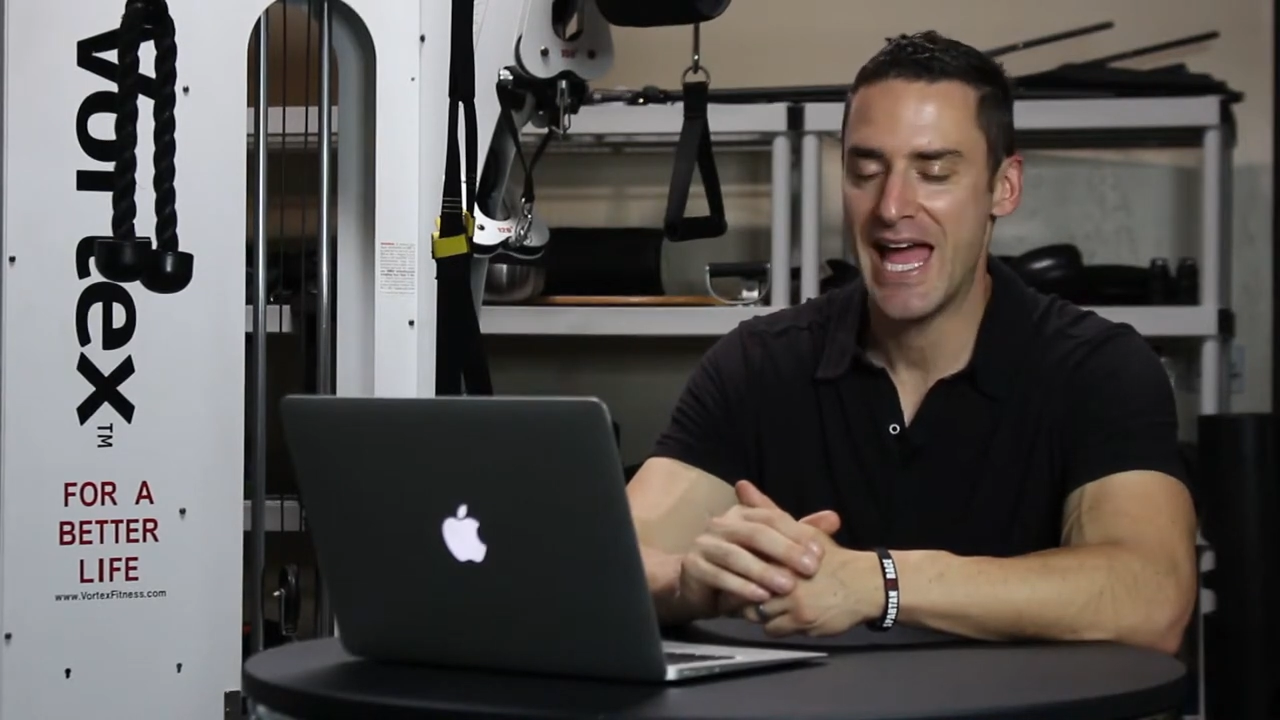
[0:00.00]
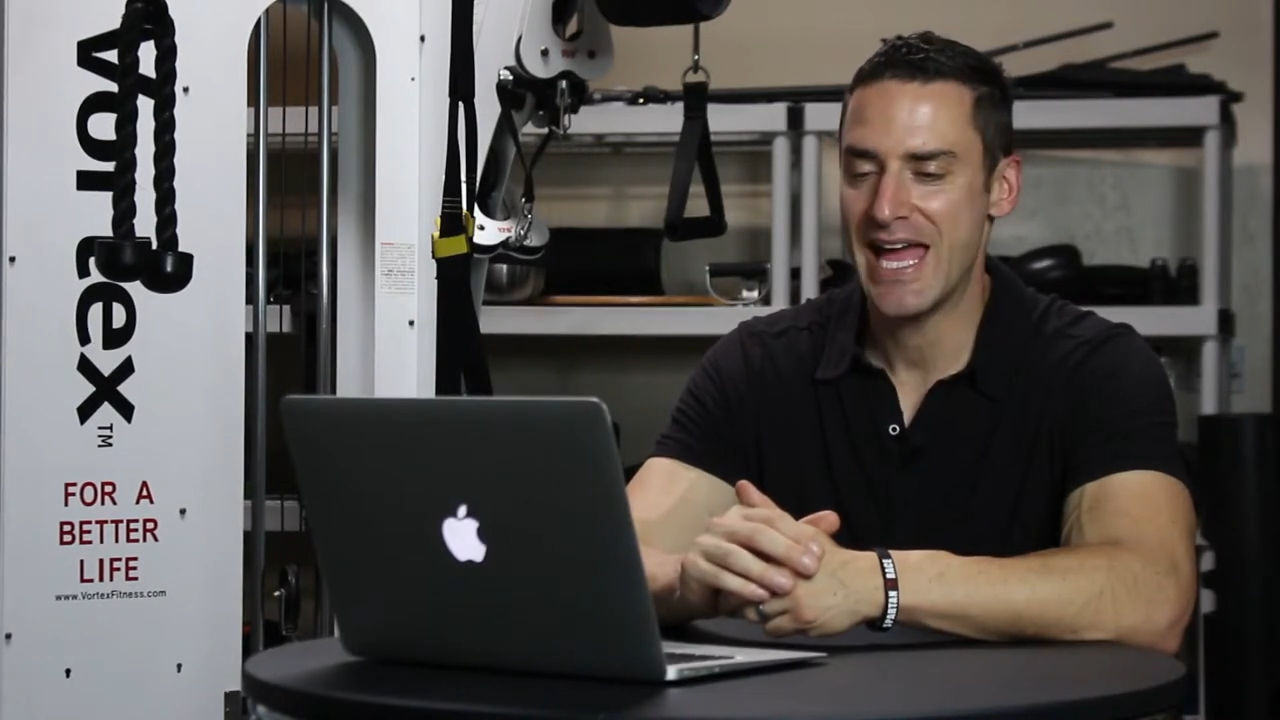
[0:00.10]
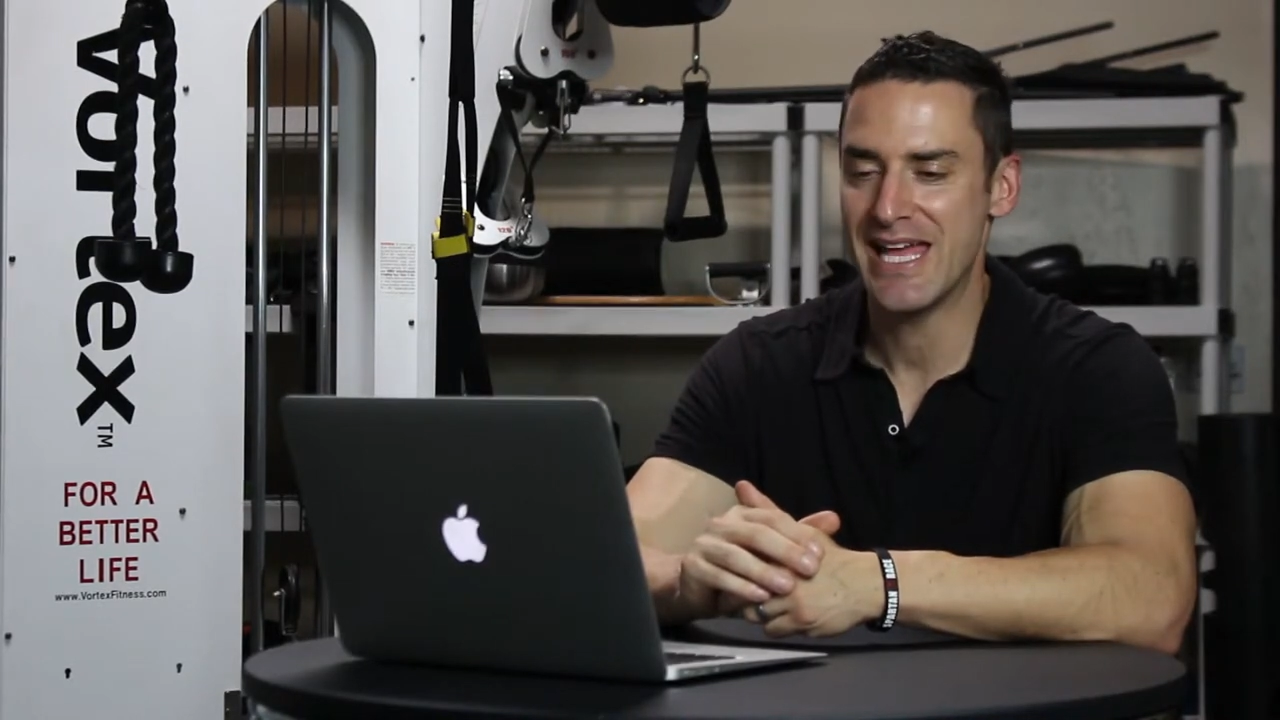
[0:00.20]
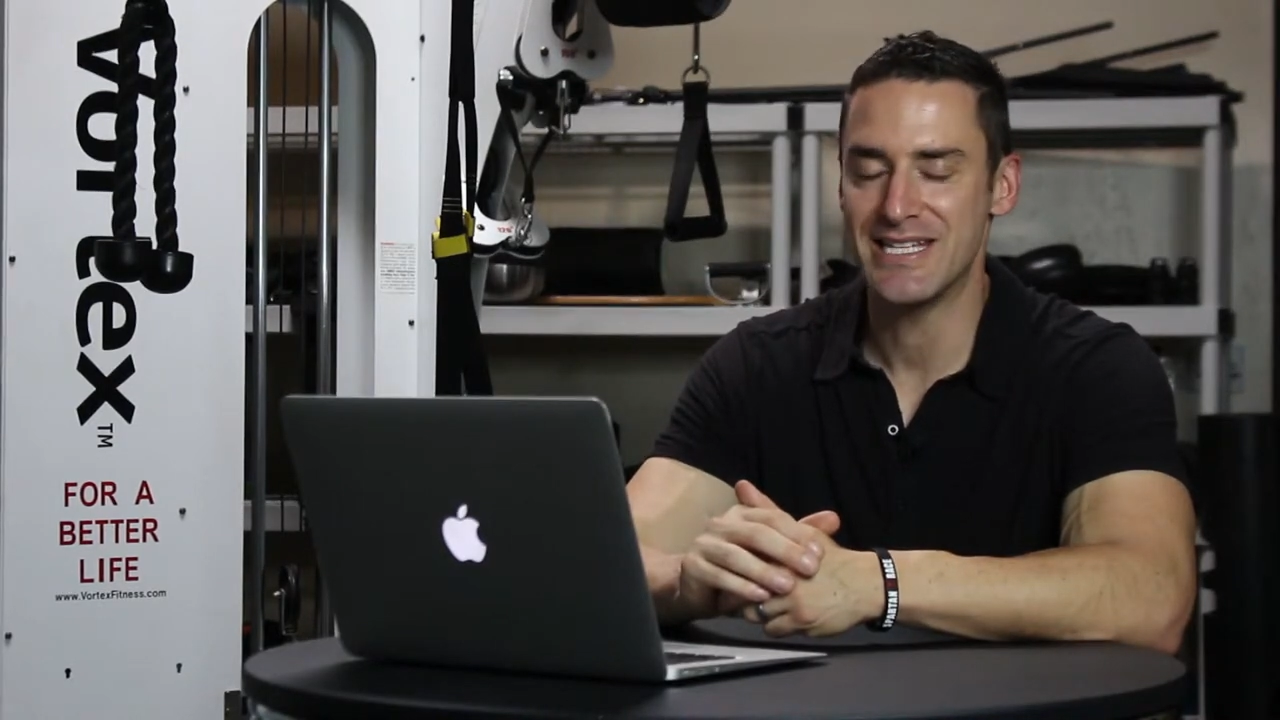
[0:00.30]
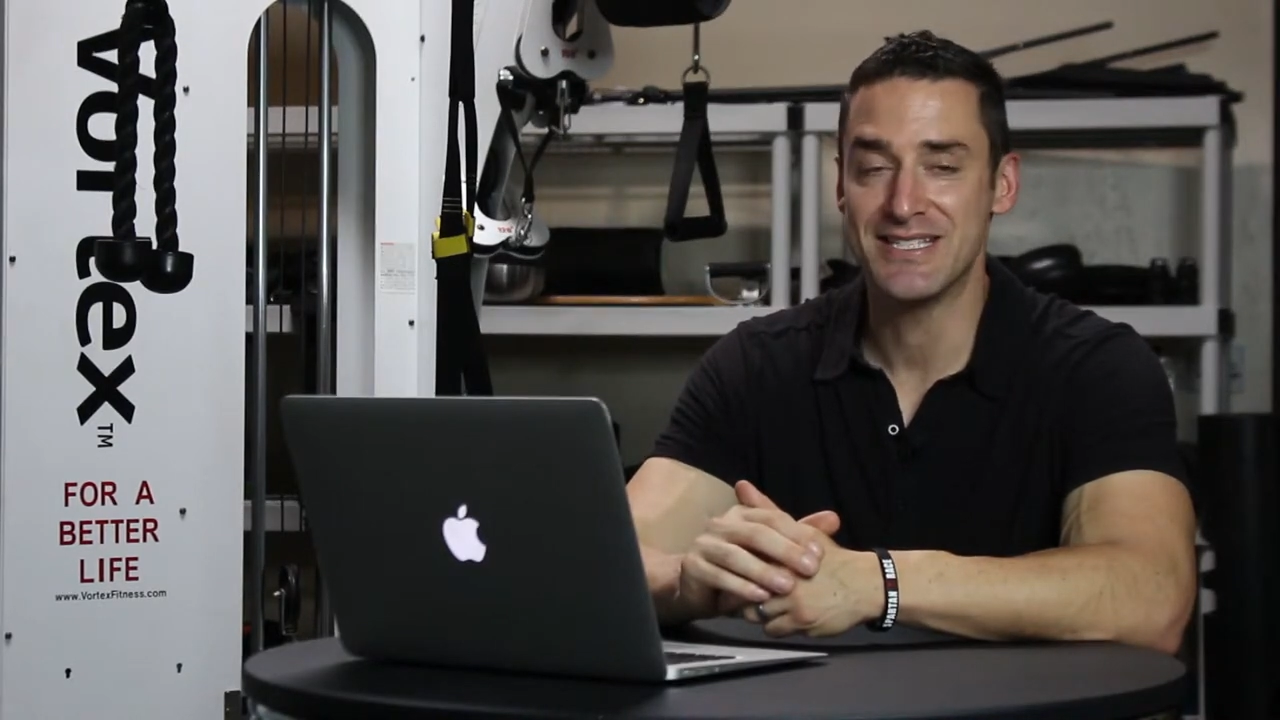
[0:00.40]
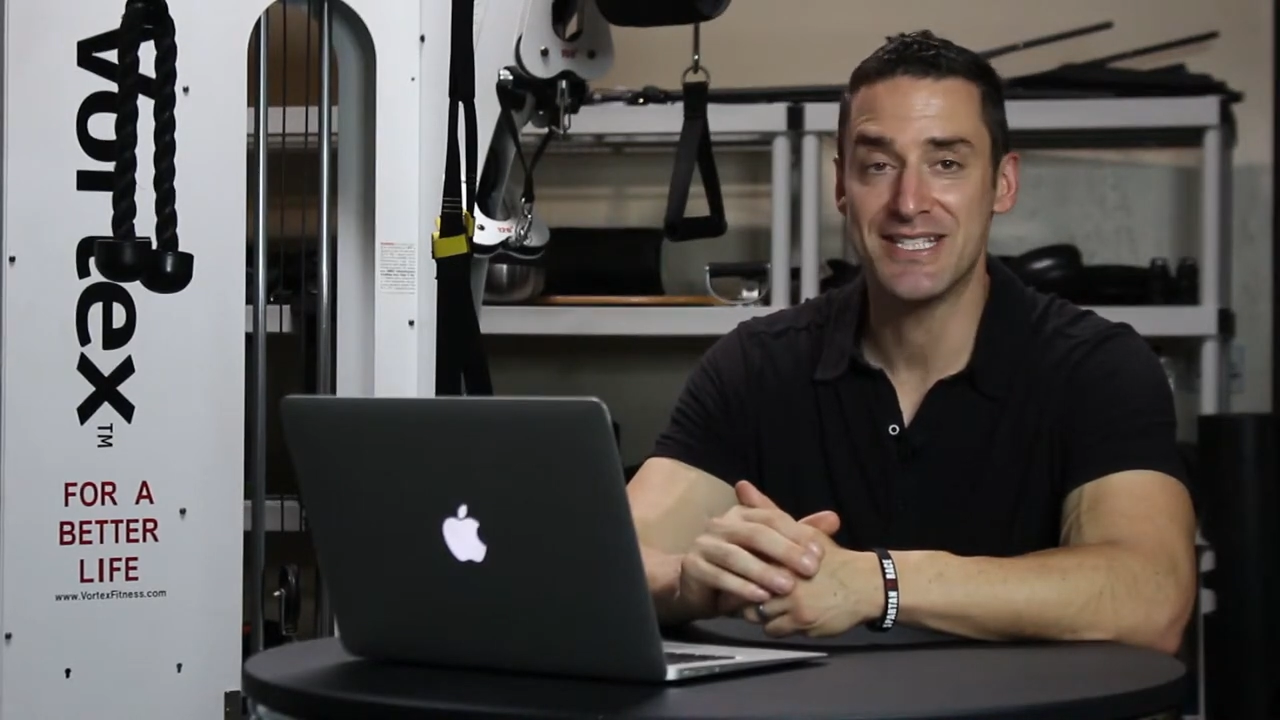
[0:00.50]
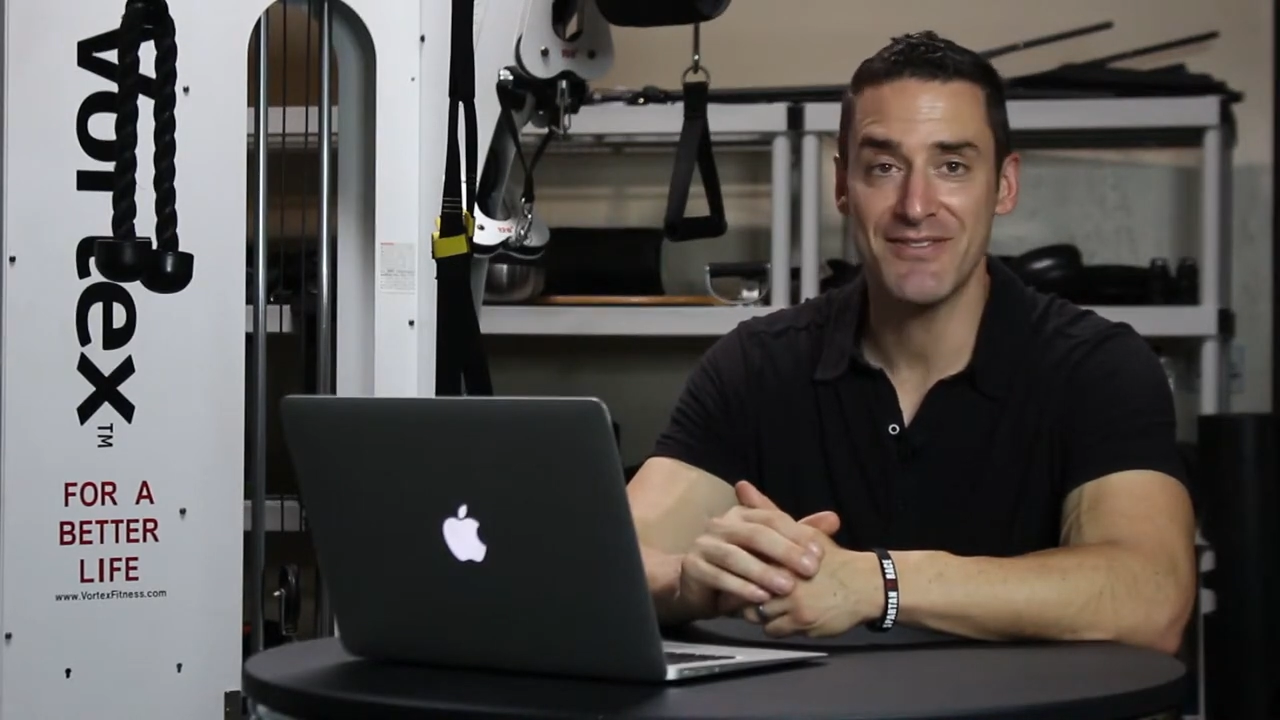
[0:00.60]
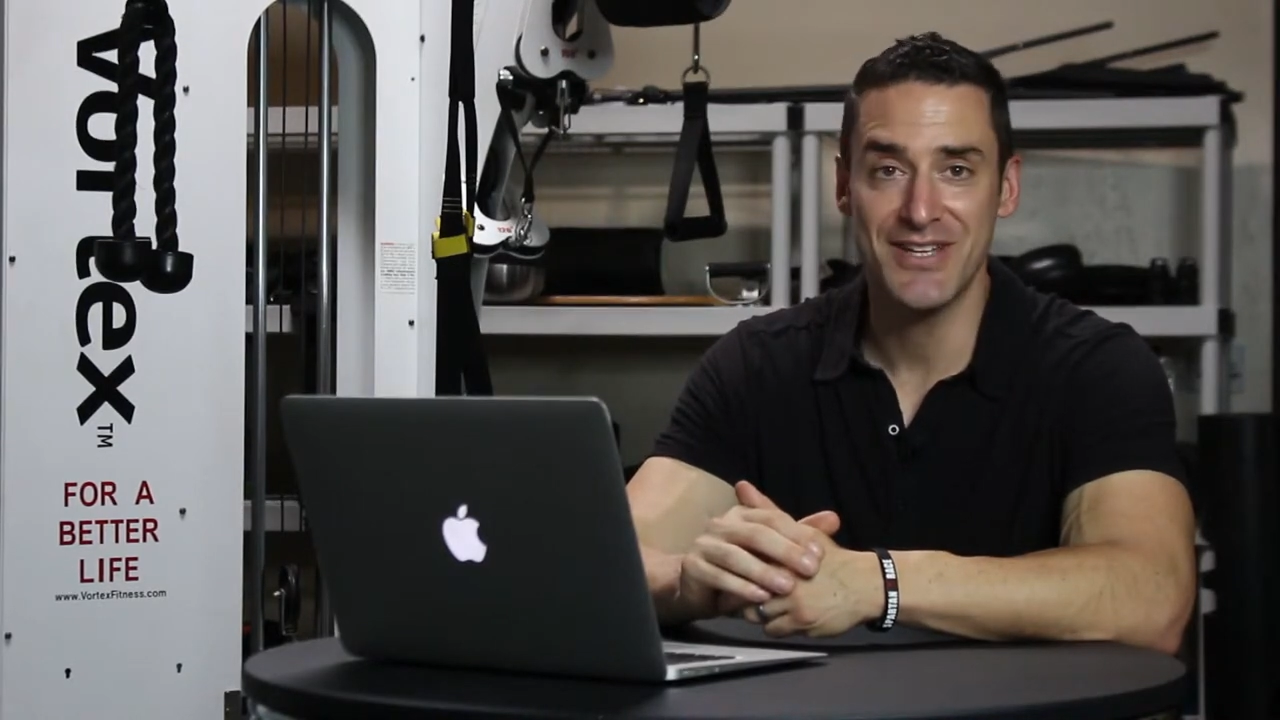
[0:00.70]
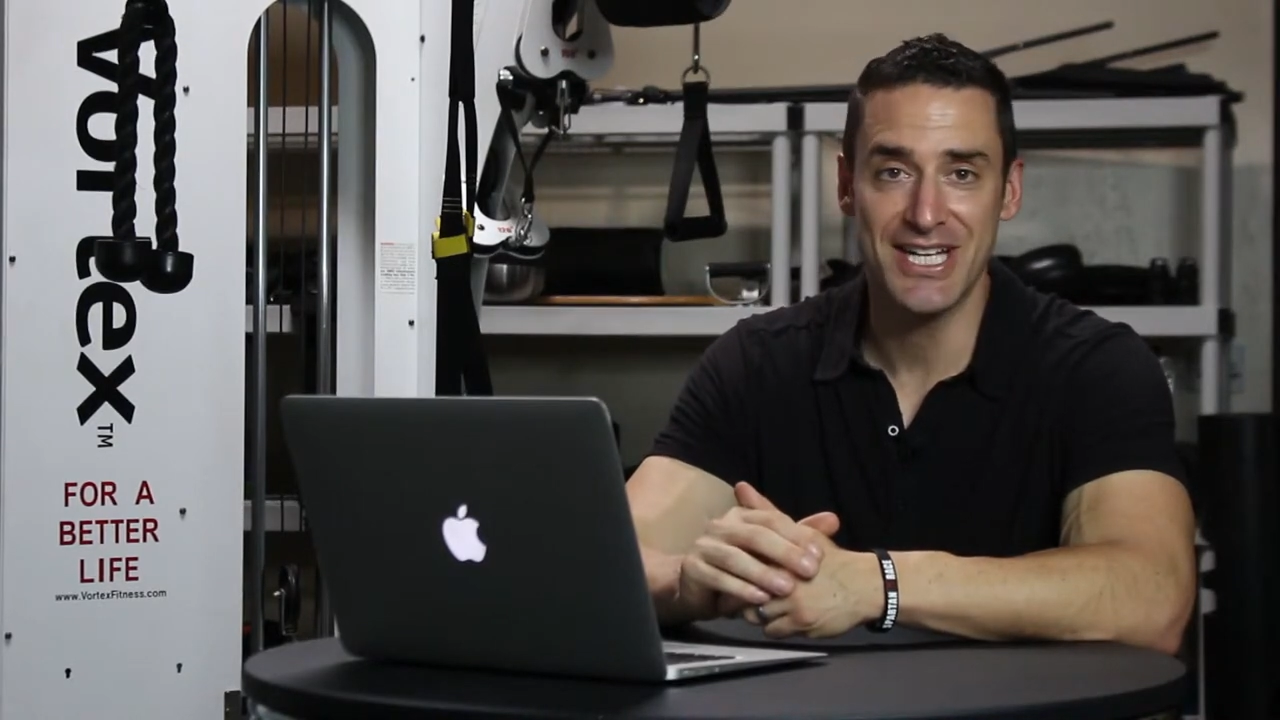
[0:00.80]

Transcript: And instead of